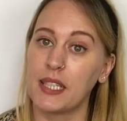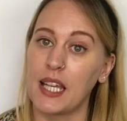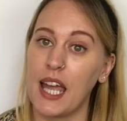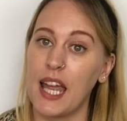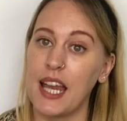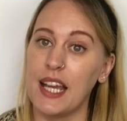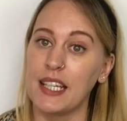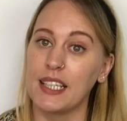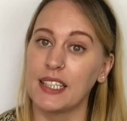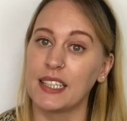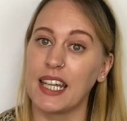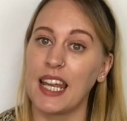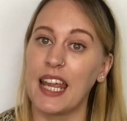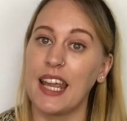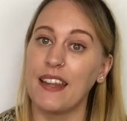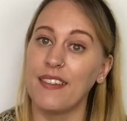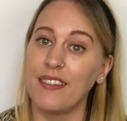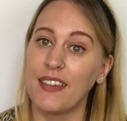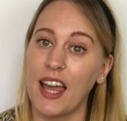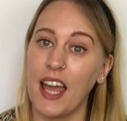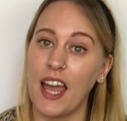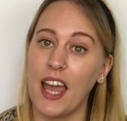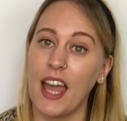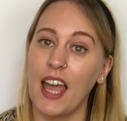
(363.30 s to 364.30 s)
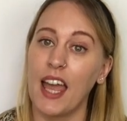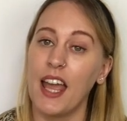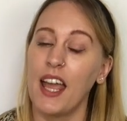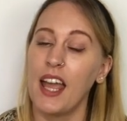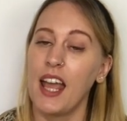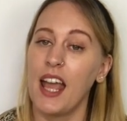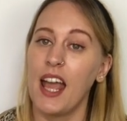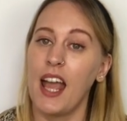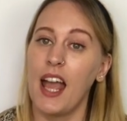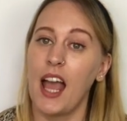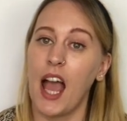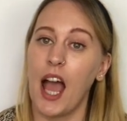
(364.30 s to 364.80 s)
and in there
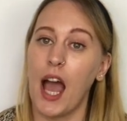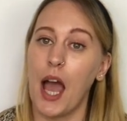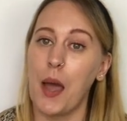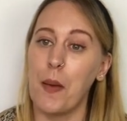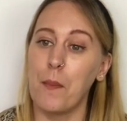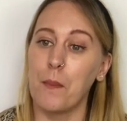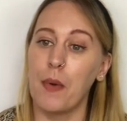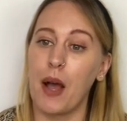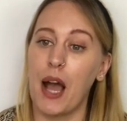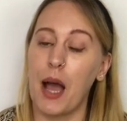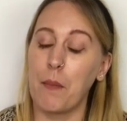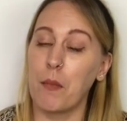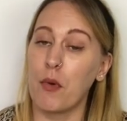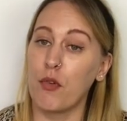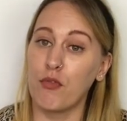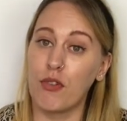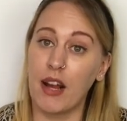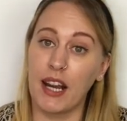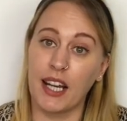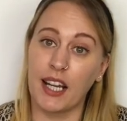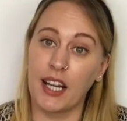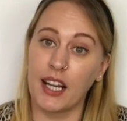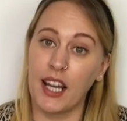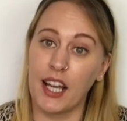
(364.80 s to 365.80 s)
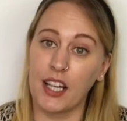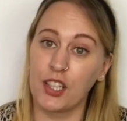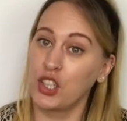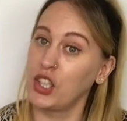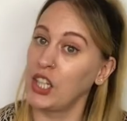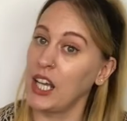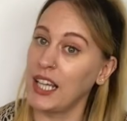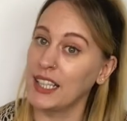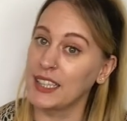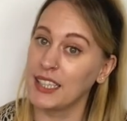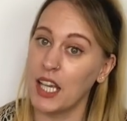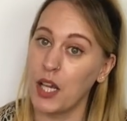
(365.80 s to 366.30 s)
I'm a regular
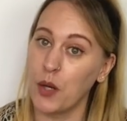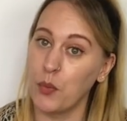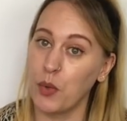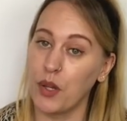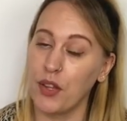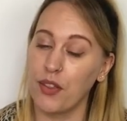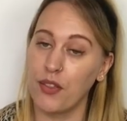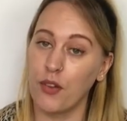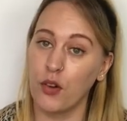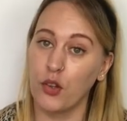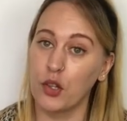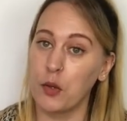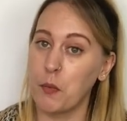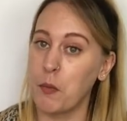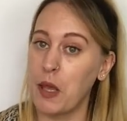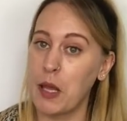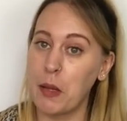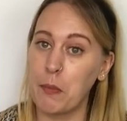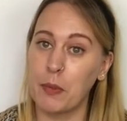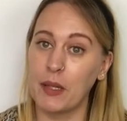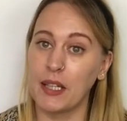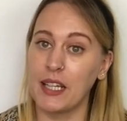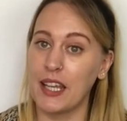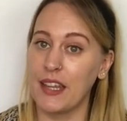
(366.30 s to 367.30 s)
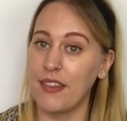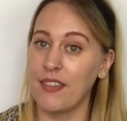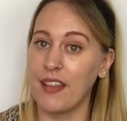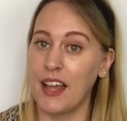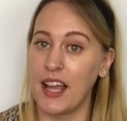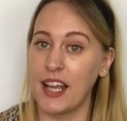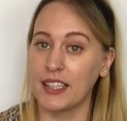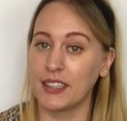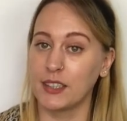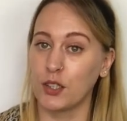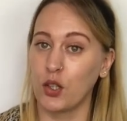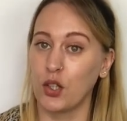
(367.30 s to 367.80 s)
chatter with other people in
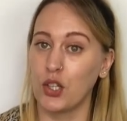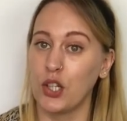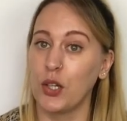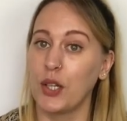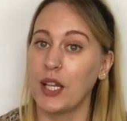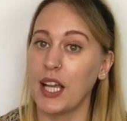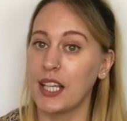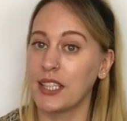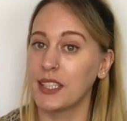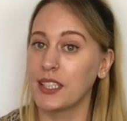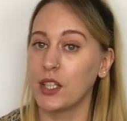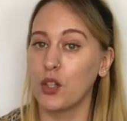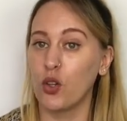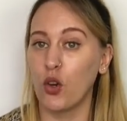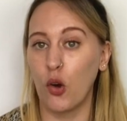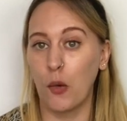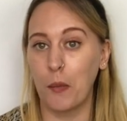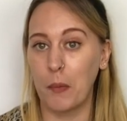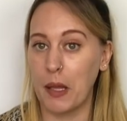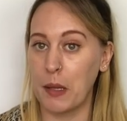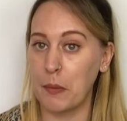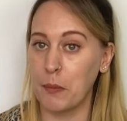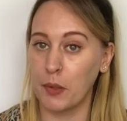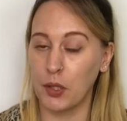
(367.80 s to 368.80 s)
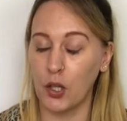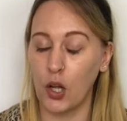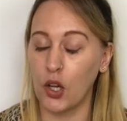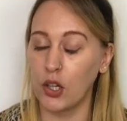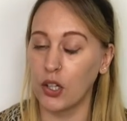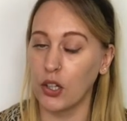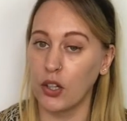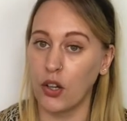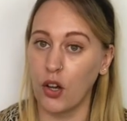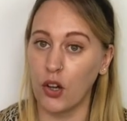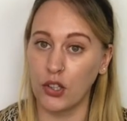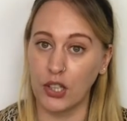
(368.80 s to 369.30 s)
there, so you get to know
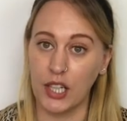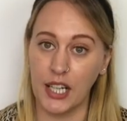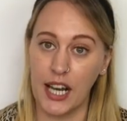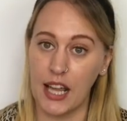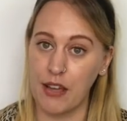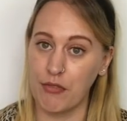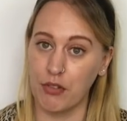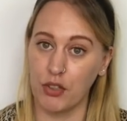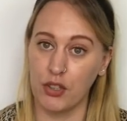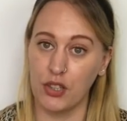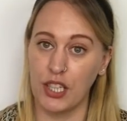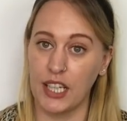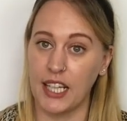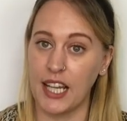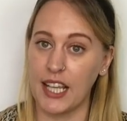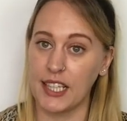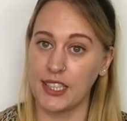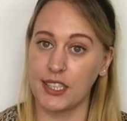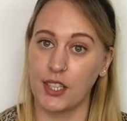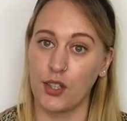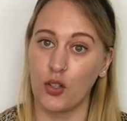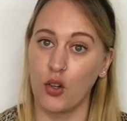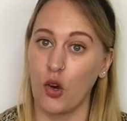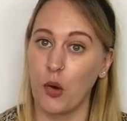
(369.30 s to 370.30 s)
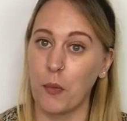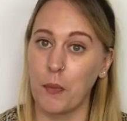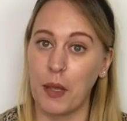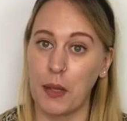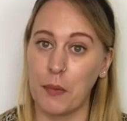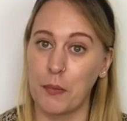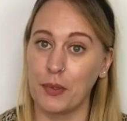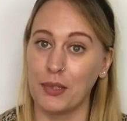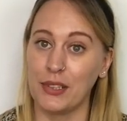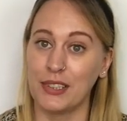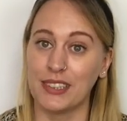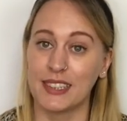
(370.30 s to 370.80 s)
people on a level. You get to know
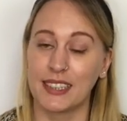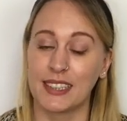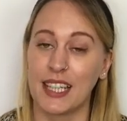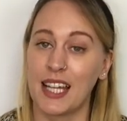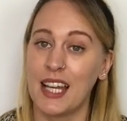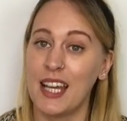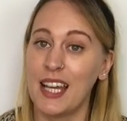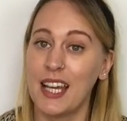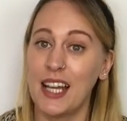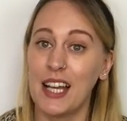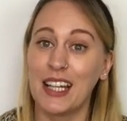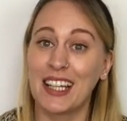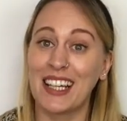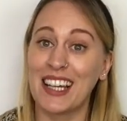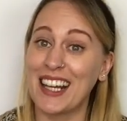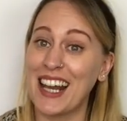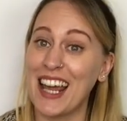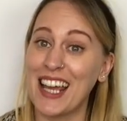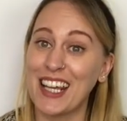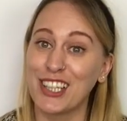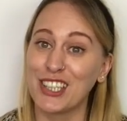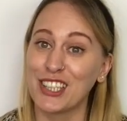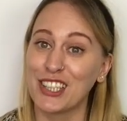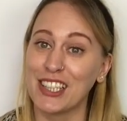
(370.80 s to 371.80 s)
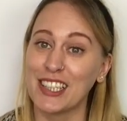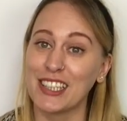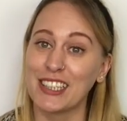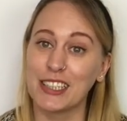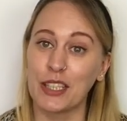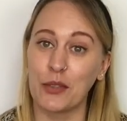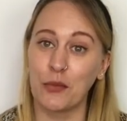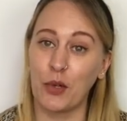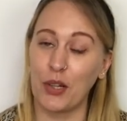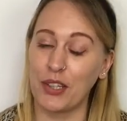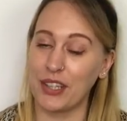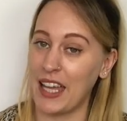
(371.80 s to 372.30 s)
people's collections
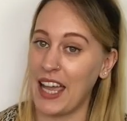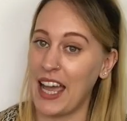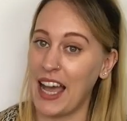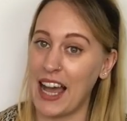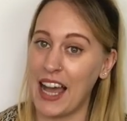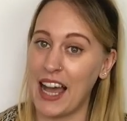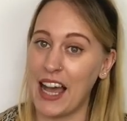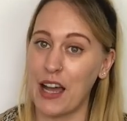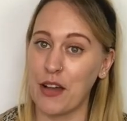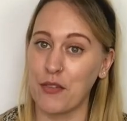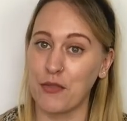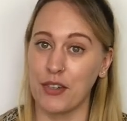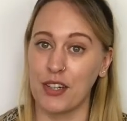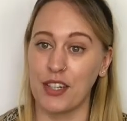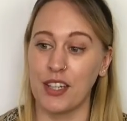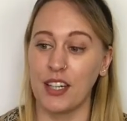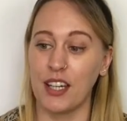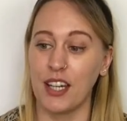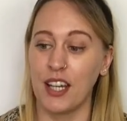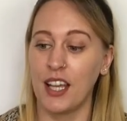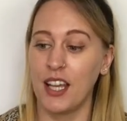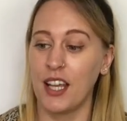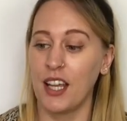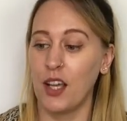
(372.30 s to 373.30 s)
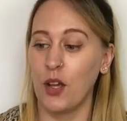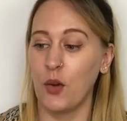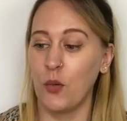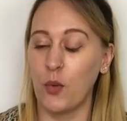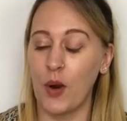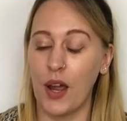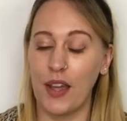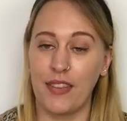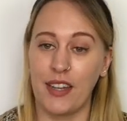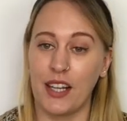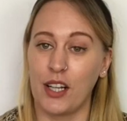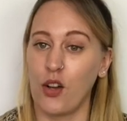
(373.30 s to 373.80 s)
and what they have and
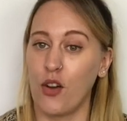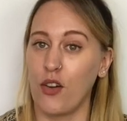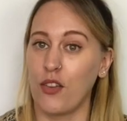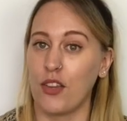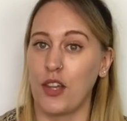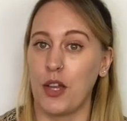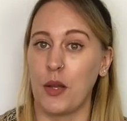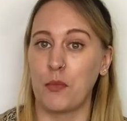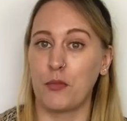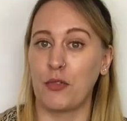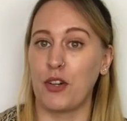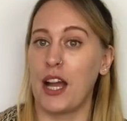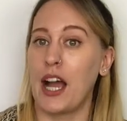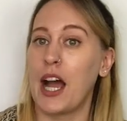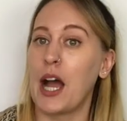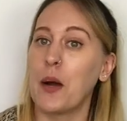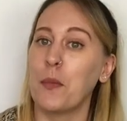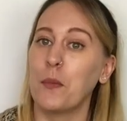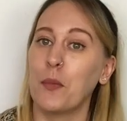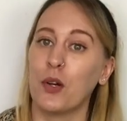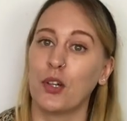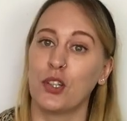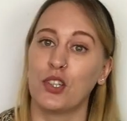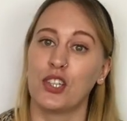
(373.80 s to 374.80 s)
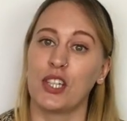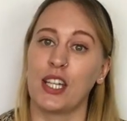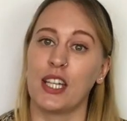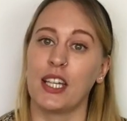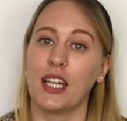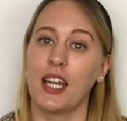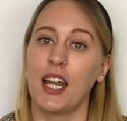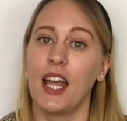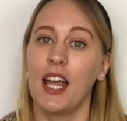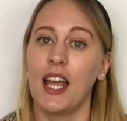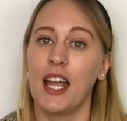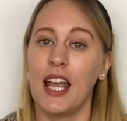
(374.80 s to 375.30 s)
where they got them, for how much,
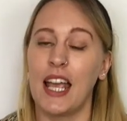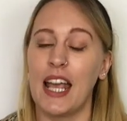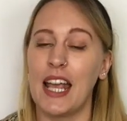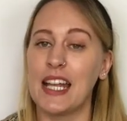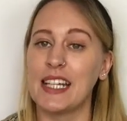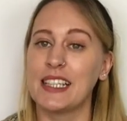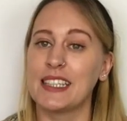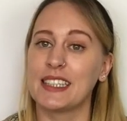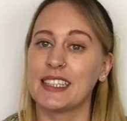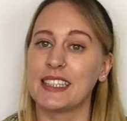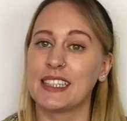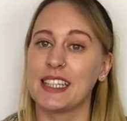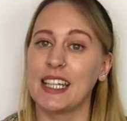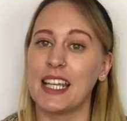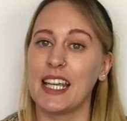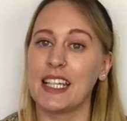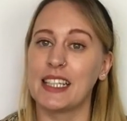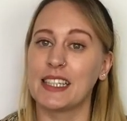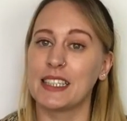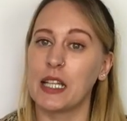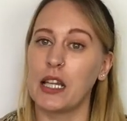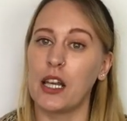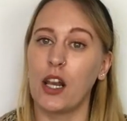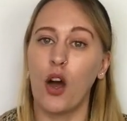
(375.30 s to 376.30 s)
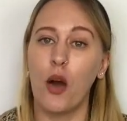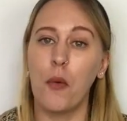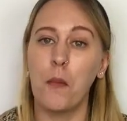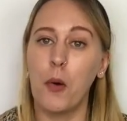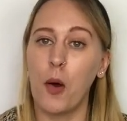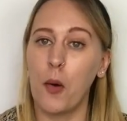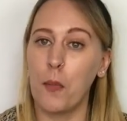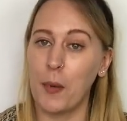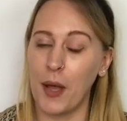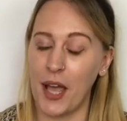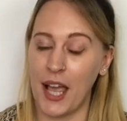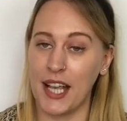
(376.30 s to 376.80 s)
and it's a lot
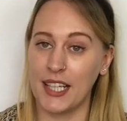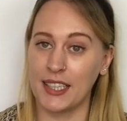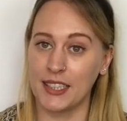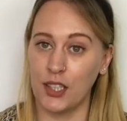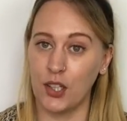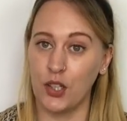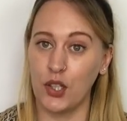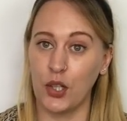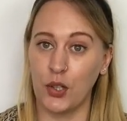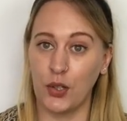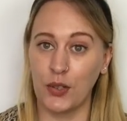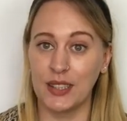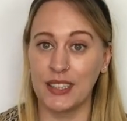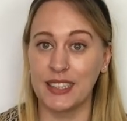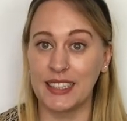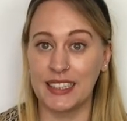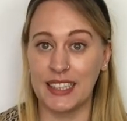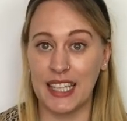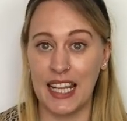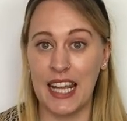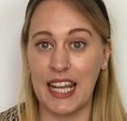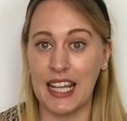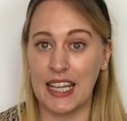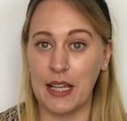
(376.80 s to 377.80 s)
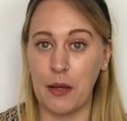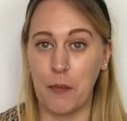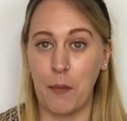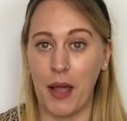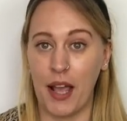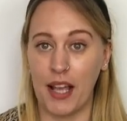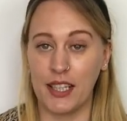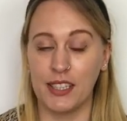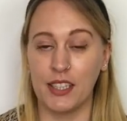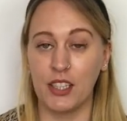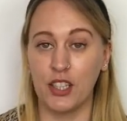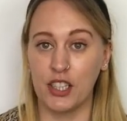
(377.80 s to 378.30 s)
more personal. You can see the
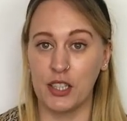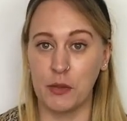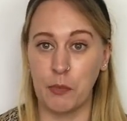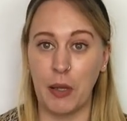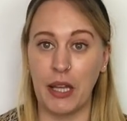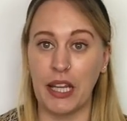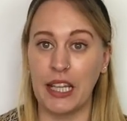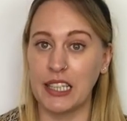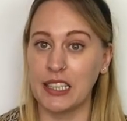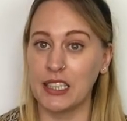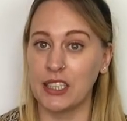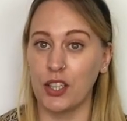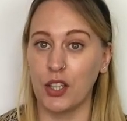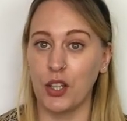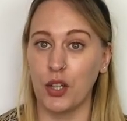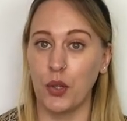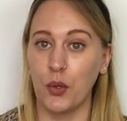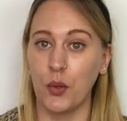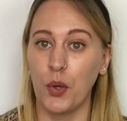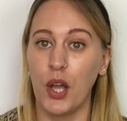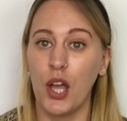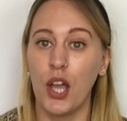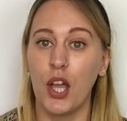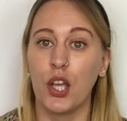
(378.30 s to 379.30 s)
person you're speaking to.